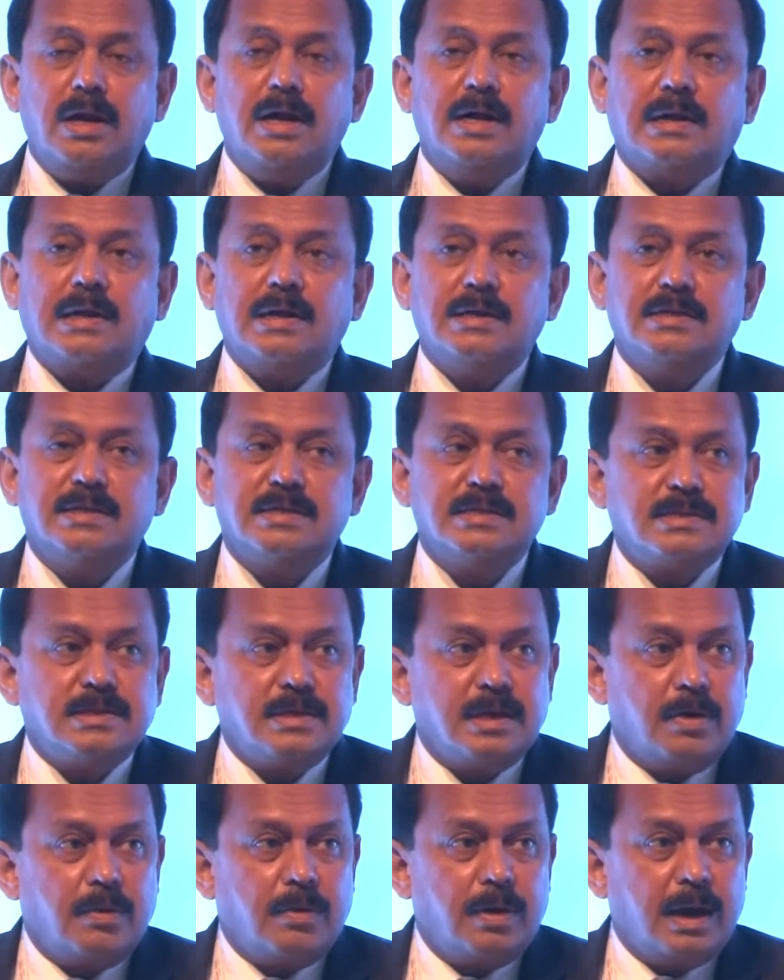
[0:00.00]
intelligence
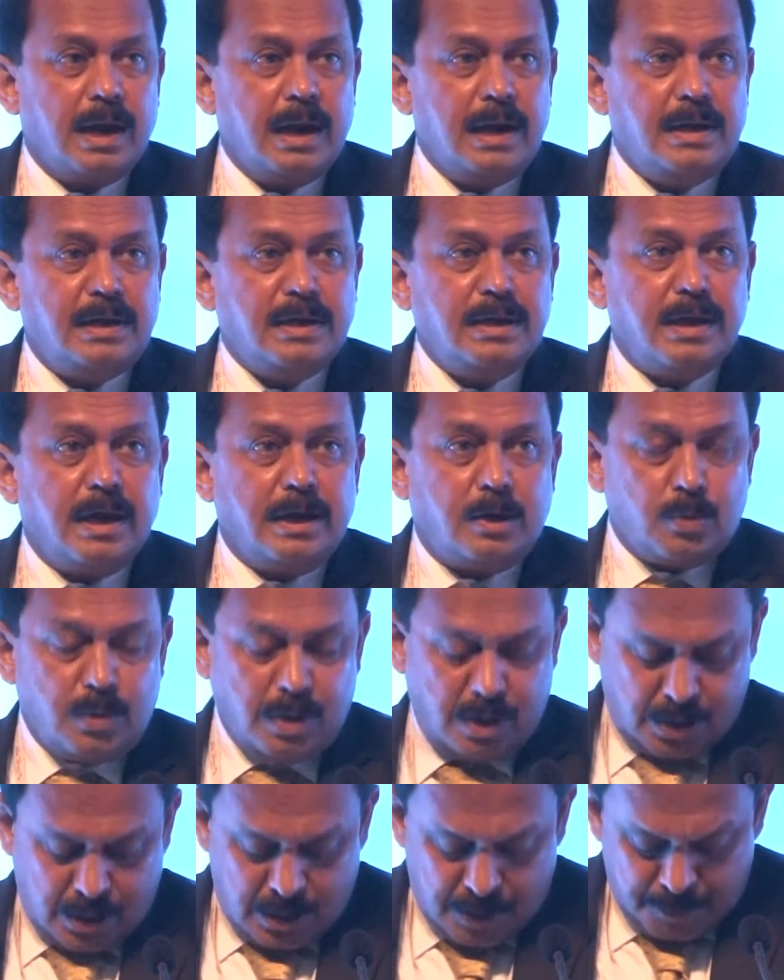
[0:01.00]
in our LT
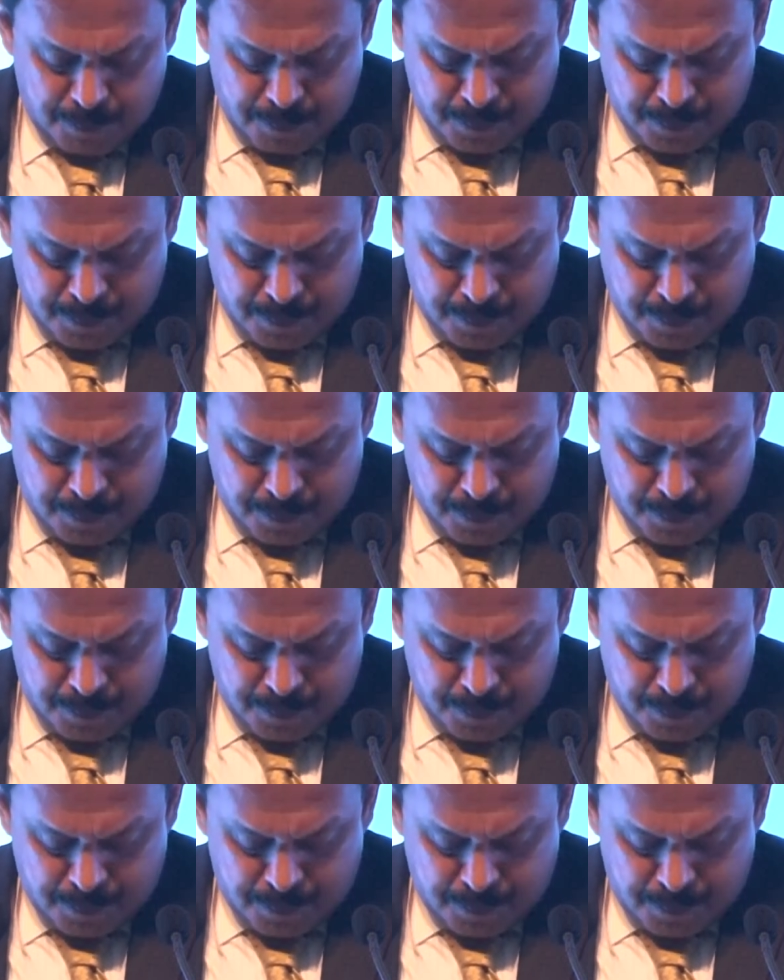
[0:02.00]
network.